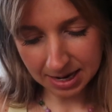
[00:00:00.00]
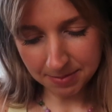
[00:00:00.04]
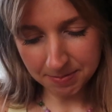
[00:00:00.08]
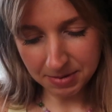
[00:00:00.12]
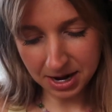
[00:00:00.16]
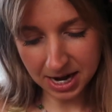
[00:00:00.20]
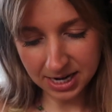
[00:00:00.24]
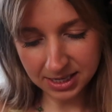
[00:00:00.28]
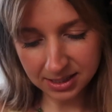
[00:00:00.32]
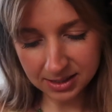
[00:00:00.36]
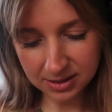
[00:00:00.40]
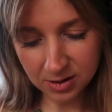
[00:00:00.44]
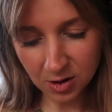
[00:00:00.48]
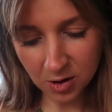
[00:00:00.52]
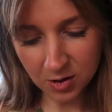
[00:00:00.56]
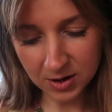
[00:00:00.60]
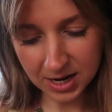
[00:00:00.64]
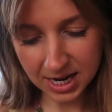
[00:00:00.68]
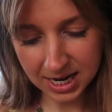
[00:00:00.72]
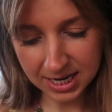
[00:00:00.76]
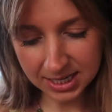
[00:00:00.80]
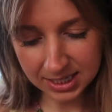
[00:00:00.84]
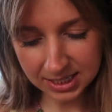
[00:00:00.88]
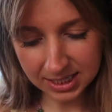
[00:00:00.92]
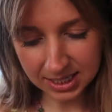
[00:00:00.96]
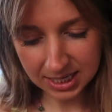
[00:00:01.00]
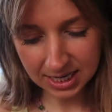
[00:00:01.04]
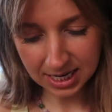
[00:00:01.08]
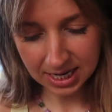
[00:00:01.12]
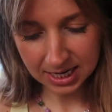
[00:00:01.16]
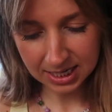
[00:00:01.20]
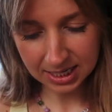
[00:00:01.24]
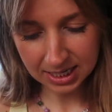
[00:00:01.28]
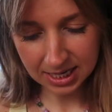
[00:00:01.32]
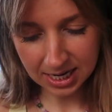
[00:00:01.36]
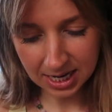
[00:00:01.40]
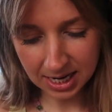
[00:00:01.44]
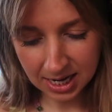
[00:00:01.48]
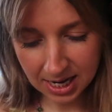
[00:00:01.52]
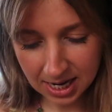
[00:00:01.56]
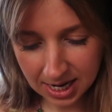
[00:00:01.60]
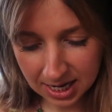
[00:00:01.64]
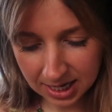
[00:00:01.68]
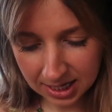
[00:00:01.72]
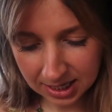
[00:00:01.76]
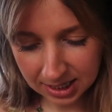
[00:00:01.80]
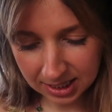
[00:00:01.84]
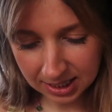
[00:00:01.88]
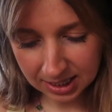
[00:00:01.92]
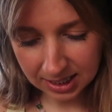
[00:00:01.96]
are based on Indian,
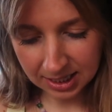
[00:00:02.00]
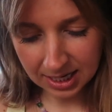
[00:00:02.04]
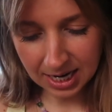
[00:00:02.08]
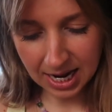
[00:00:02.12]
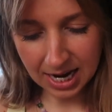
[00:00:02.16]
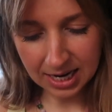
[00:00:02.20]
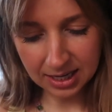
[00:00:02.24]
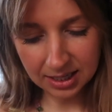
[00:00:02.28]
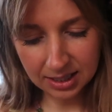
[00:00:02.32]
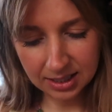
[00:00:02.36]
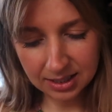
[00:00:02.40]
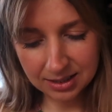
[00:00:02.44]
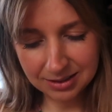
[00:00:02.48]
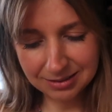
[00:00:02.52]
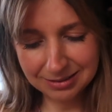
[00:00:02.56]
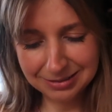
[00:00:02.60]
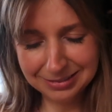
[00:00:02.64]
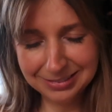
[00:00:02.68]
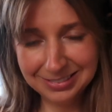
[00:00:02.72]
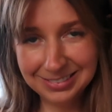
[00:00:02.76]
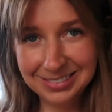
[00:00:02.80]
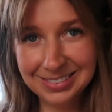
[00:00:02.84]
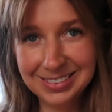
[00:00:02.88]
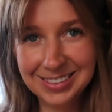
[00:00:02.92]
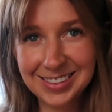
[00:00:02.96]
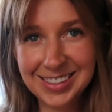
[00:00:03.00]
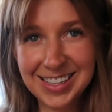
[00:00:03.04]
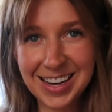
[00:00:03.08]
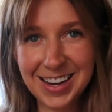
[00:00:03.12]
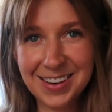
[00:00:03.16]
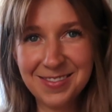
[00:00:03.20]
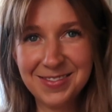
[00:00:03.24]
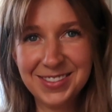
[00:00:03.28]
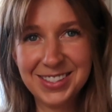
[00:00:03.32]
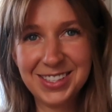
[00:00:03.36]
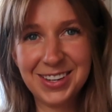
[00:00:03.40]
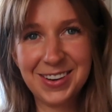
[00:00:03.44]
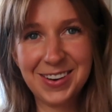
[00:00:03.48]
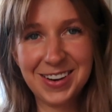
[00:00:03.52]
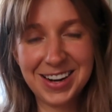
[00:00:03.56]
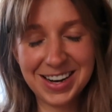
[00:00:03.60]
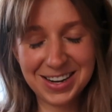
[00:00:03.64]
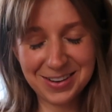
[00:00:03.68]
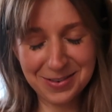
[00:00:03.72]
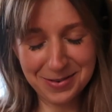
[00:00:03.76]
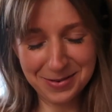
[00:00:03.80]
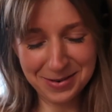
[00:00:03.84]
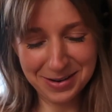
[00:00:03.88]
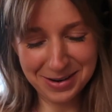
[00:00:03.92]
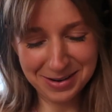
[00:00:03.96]
I'm sorry, I
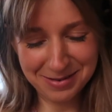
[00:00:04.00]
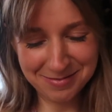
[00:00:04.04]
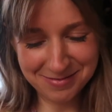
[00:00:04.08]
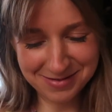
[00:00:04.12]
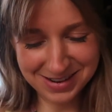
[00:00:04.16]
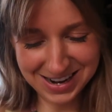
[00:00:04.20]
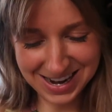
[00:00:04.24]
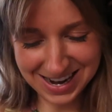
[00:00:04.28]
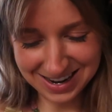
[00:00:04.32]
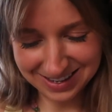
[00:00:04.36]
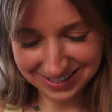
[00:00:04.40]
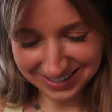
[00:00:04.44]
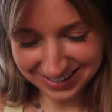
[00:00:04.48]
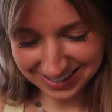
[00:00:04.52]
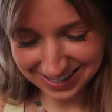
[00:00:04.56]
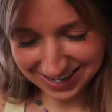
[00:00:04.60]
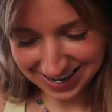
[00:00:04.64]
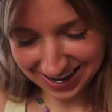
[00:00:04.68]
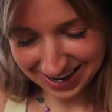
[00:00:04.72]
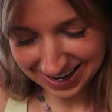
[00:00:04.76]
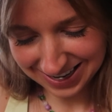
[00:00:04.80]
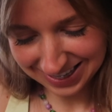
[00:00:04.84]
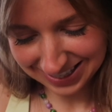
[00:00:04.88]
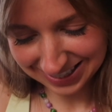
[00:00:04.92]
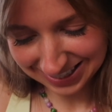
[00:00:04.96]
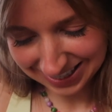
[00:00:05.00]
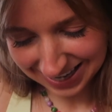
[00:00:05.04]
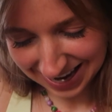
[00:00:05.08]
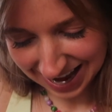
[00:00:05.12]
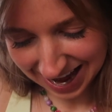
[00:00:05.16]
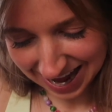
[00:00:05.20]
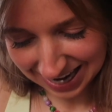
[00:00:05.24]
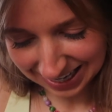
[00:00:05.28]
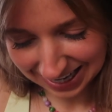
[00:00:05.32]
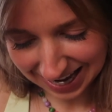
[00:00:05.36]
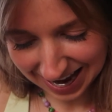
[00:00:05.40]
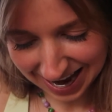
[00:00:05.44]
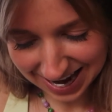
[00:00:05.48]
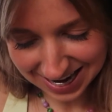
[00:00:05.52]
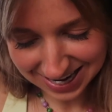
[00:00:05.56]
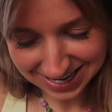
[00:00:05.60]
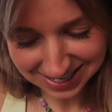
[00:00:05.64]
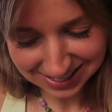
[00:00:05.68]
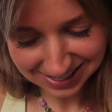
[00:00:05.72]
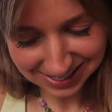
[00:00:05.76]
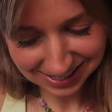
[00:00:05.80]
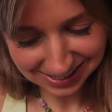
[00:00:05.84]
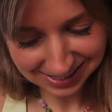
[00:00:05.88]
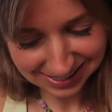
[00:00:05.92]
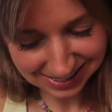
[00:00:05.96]
don't know how to pronounce it,
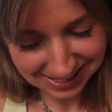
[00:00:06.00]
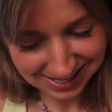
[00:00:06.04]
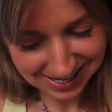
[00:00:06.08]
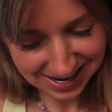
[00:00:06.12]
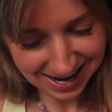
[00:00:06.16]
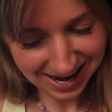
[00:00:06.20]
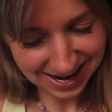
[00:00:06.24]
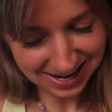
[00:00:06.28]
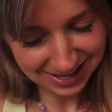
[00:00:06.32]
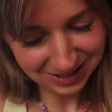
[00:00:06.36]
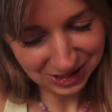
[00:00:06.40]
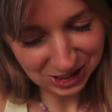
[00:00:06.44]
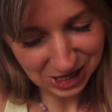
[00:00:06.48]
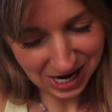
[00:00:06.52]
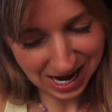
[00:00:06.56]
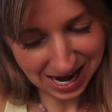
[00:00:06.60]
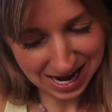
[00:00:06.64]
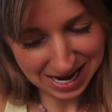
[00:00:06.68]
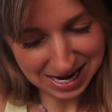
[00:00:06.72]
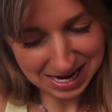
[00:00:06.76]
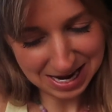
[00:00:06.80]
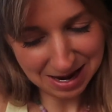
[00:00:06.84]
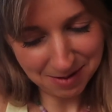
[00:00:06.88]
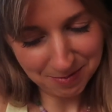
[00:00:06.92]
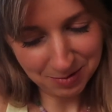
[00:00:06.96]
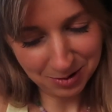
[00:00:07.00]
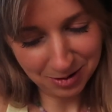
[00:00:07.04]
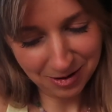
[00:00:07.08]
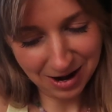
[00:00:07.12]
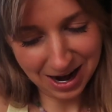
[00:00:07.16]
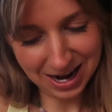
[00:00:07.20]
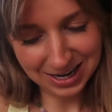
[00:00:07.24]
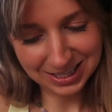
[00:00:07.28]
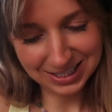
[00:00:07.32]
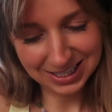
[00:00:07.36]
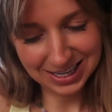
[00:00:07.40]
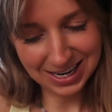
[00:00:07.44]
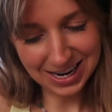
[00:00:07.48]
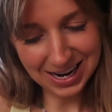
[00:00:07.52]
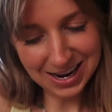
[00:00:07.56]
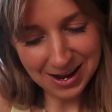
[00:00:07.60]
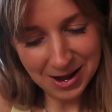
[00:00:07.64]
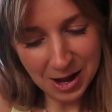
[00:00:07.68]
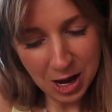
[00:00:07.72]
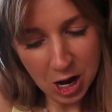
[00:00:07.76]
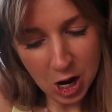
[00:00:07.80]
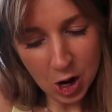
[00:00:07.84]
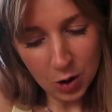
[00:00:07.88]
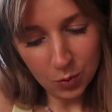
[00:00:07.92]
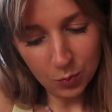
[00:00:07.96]
Laccha paratha,
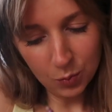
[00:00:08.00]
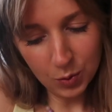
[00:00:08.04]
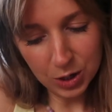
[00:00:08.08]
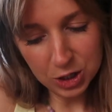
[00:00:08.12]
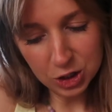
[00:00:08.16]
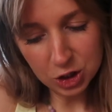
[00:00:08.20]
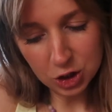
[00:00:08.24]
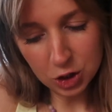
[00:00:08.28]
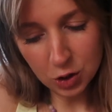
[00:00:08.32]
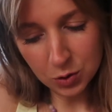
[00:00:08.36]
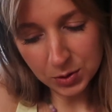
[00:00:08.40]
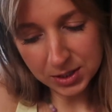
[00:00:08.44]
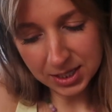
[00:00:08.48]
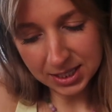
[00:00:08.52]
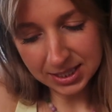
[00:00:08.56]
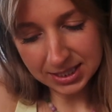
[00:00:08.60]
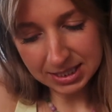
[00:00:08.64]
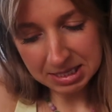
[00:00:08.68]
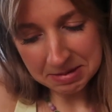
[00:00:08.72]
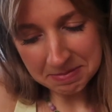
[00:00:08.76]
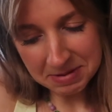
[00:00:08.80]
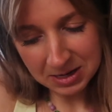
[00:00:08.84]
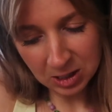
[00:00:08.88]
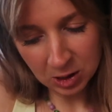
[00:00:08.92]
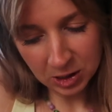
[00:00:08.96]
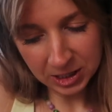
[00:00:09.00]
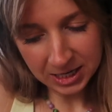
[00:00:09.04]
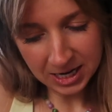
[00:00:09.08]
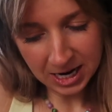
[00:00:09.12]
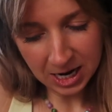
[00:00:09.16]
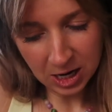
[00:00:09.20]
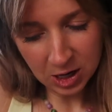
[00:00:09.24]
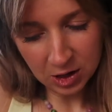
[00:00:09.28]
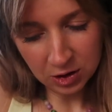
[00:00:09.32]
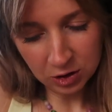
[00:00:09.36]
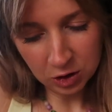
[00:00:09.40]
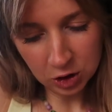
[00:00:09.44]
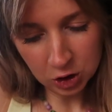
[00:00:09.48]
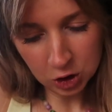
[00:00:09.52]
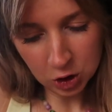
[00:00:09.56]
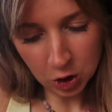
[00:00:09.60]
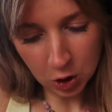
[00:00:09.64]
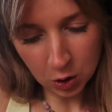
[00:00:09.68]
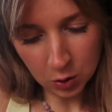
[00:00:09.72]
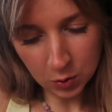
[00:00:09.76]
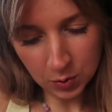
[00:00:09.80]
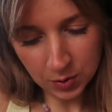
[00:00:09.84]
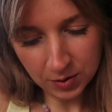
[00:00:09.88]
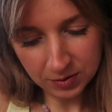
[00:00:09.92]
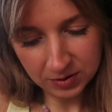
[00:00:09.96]
which uses semolina in the
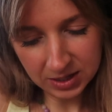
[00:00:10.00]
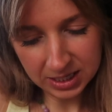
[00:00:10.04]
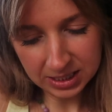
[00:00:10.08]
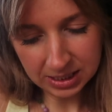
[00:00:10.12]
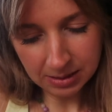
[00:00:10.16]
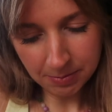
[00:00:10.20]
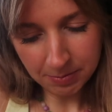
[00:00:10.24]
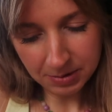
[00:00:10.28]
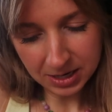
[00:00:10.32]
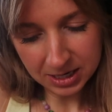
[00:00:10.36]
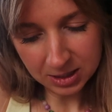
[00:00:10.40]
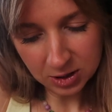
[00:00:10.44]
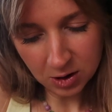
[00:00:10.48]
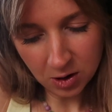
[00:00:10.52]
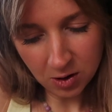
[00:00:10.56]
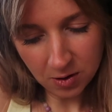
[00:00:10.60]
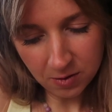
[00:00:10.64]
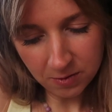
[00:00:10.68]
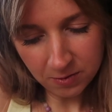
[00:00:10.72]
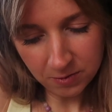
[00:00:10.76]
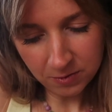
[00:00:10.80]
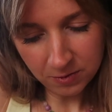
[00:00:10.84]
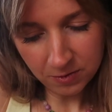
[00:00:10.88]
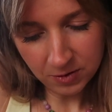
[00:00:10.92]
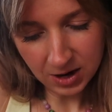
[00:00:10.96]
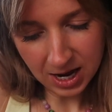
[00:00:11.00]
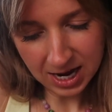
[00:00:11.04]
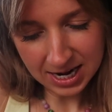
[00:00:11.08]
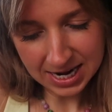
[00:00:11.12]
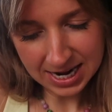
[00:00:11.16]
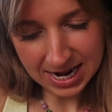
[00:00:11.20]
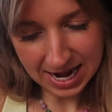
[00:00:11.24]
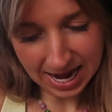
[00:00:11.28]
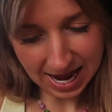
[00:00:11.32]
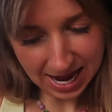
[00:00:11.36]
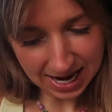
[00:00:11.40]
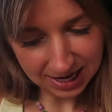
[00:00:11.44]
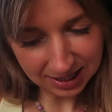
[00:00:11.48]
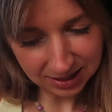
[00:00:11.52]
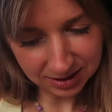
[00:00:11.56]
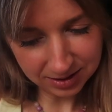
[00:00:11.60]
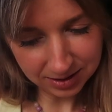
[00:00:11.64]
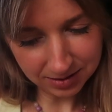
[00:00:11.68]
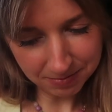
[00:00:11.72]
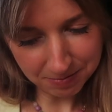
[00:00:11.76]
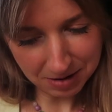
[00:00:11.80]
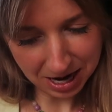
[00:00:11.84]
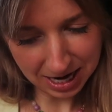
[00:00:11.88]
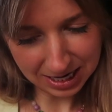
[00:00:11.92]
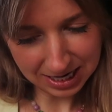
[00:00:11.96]
dough. There's a bit of a knack
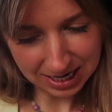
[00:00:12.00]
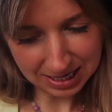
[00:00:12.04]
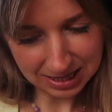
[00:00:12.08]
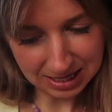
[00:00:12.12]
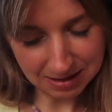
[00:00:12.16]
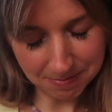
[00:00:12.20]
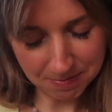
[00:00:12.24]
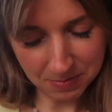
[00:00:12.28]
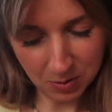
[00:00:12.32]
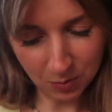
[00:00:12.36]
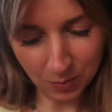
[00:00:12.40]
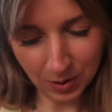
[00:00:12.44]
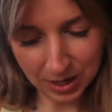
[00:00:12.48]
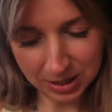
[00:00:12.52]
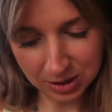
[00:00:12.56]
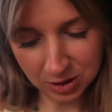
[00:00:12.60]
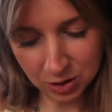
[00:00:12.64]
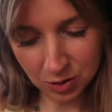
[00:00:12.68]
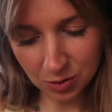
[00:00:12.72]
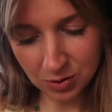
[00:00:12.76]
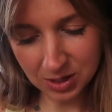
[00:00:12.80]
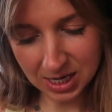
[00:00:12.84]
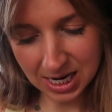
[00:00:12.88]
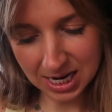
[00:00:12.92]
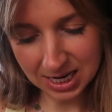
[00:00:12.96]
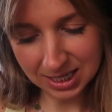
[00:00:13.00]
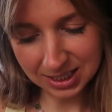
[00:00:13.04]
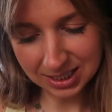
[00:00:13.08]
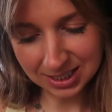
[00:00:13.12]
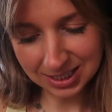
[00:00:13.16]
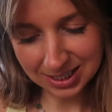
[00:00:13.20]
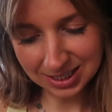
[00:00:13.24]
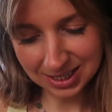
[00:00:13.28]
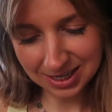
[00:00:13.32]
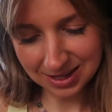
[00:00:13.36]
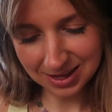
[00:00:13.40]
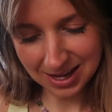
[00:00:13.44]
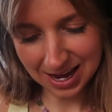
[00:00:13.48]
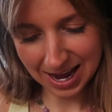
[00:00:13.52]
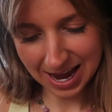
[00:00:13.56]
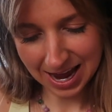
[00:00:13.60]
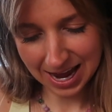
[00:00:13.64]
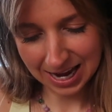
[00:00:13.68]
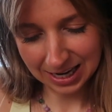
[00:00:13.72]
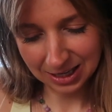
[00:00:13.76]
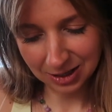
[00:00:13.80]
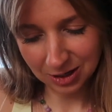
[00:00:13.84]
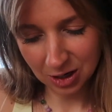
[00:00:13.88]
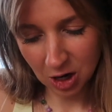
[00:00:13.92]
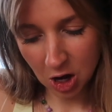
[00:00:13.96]
to making them, but once you get the
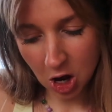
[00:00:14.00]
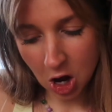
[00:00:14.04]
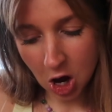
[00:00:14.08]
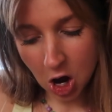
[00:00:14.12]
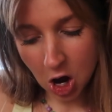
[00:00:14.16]
hang